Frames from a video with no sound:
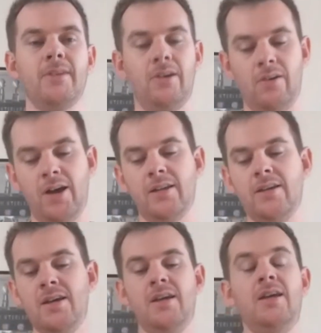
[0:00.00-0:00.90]
All right.
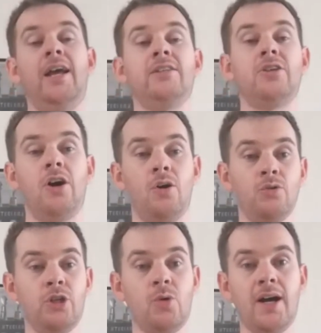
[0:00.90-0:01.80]
It's a
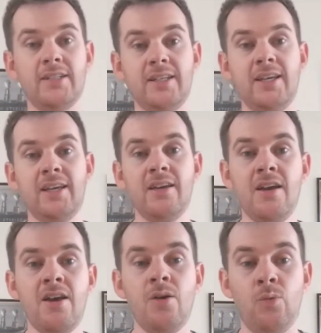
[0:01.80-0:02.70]
whole new idea
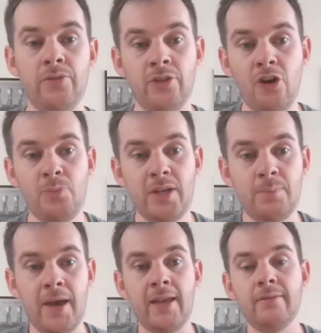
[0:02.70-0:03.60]
with no
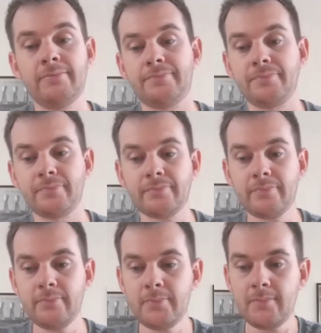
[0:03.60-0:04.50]
Big Ben.
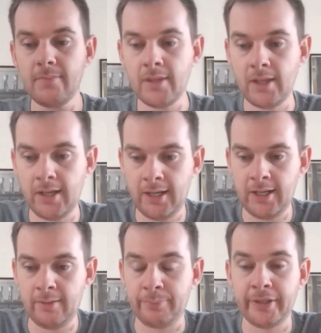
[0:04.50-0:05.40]

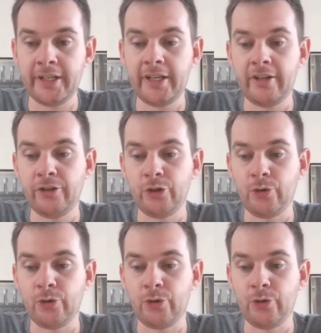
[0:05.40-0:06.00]
Um, bringing in a new